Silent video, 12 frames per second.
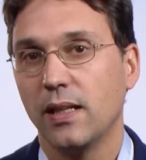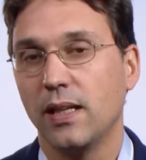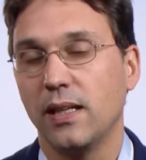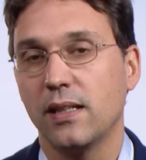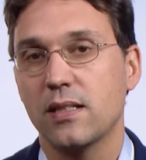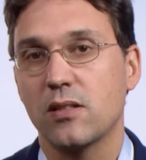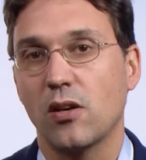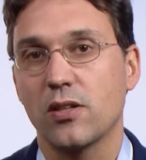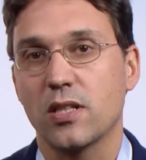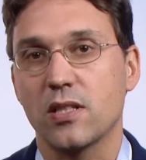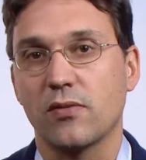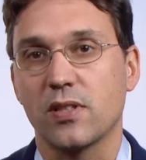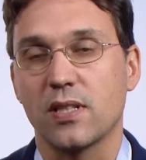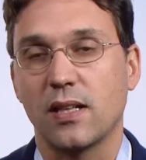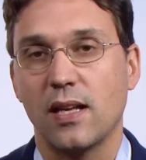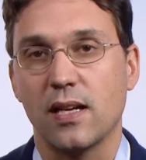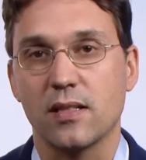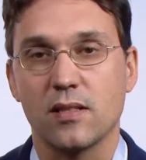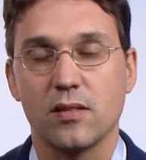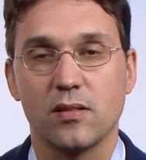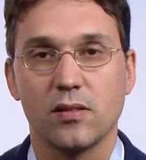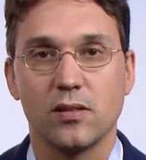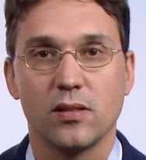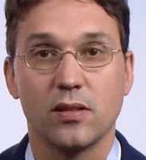In this context of this class,
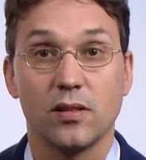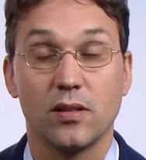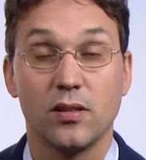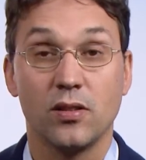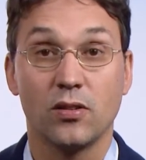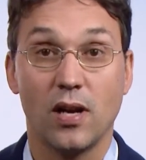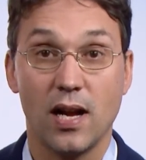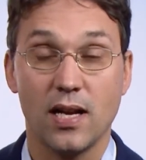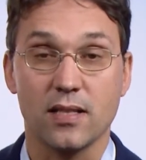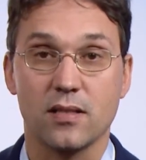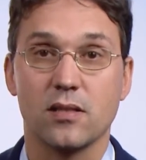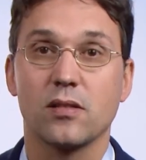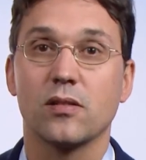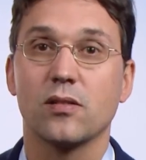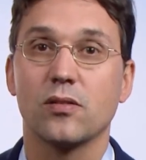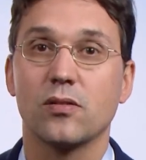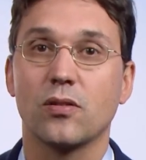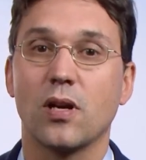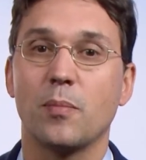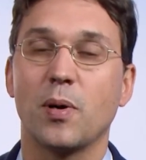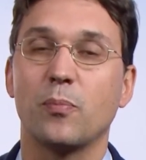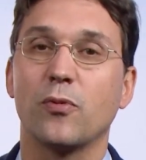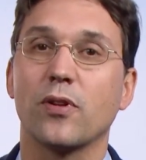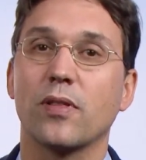you're asked to come
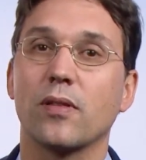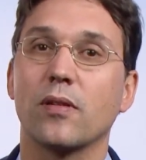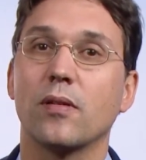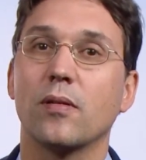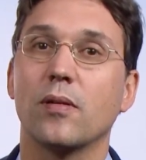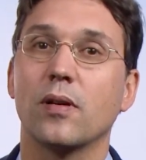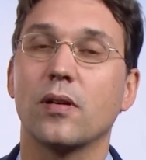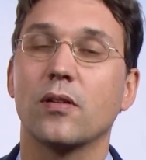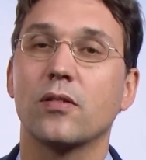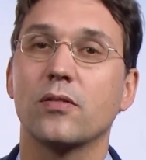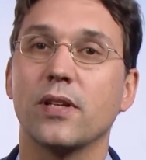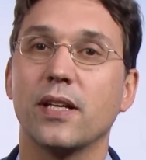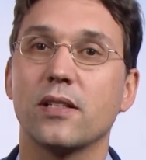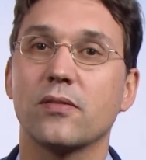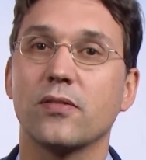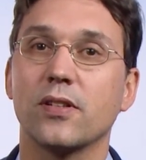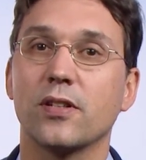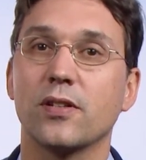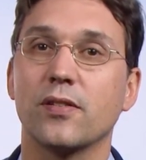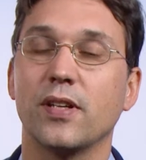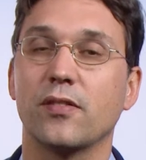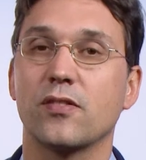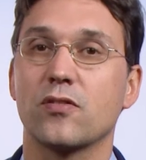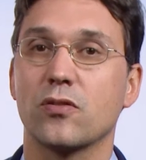up with creative and
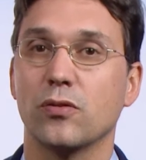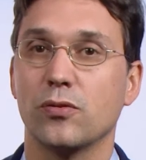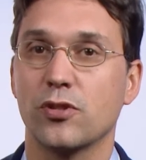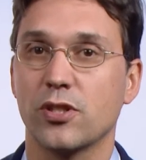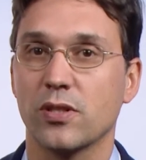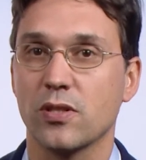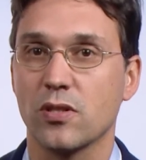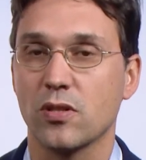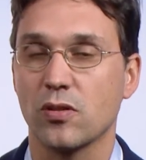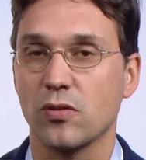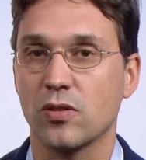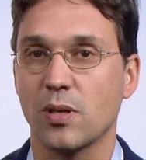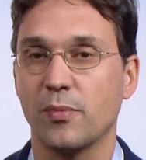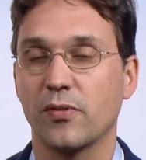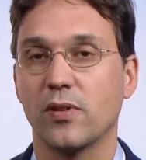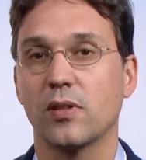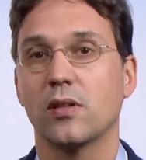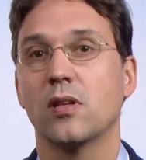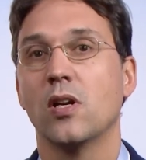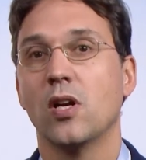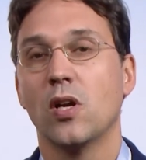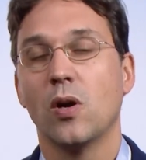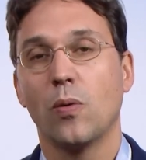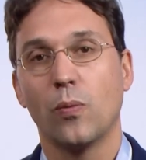innovative solutions to some of the
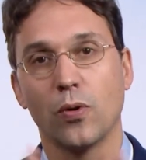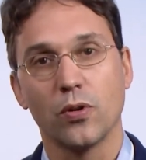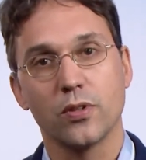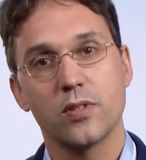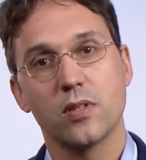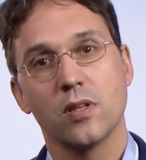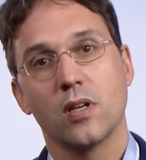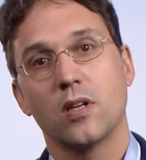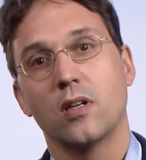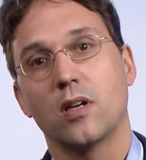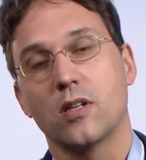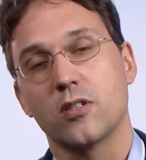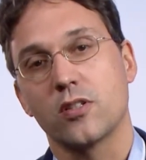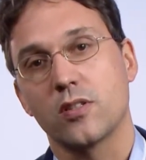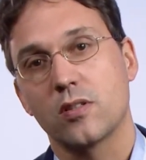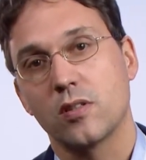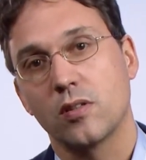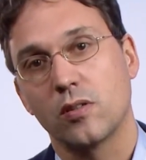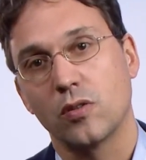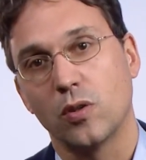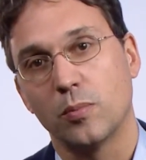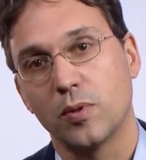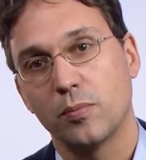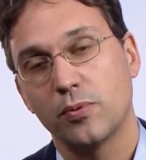world's largest
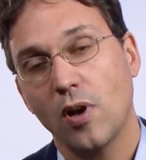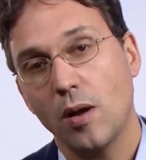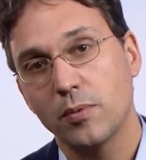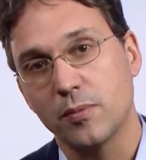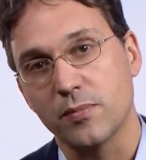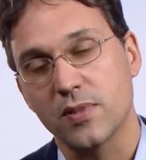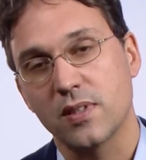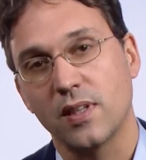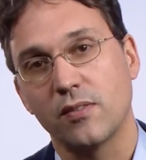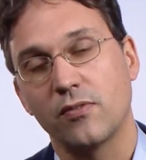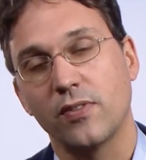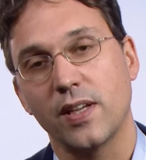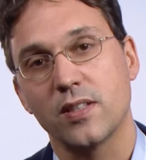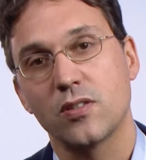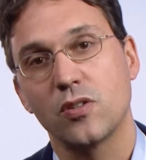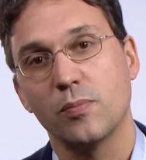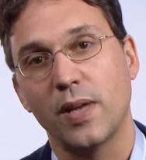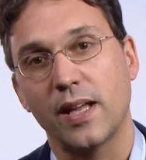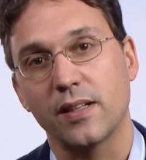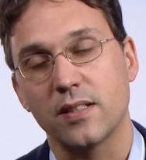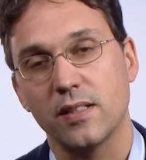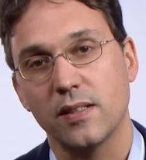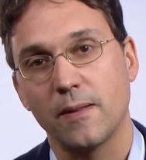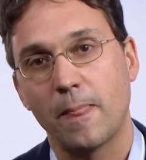global problems that face
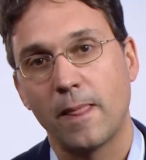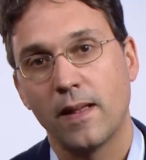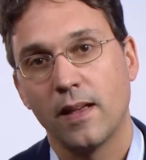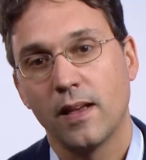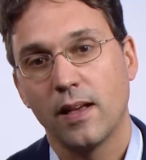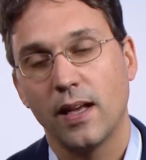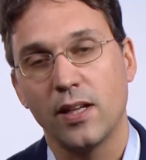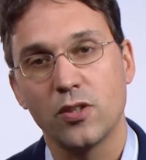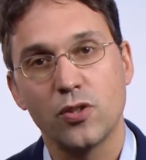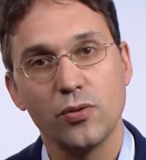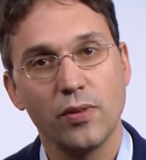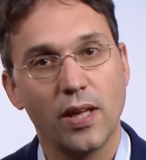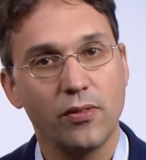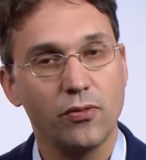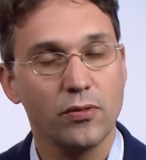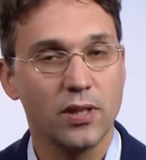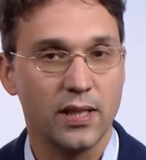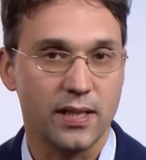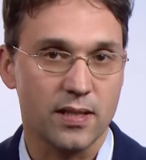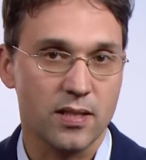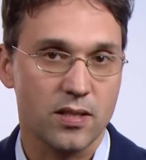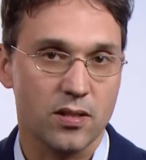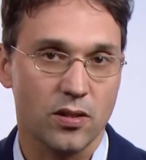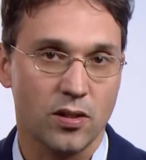humanity. And do that through the
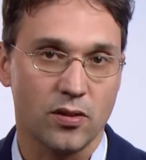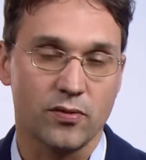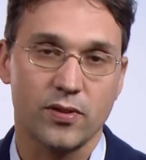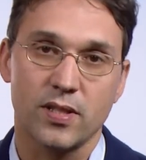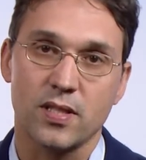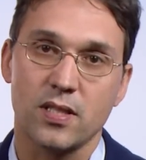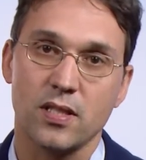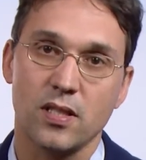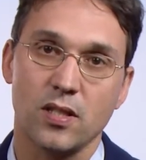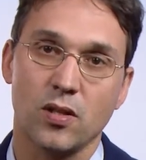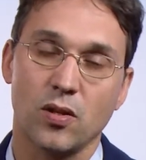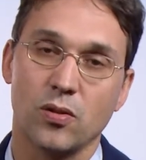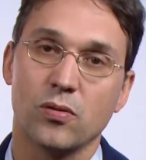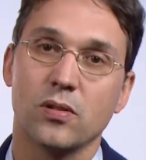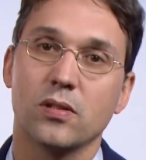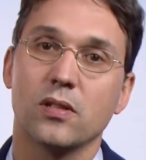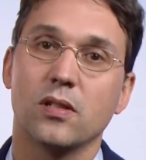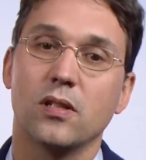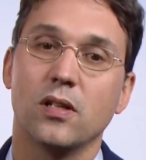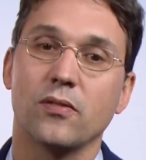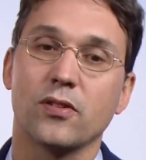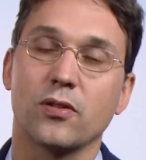lens of a CEO of an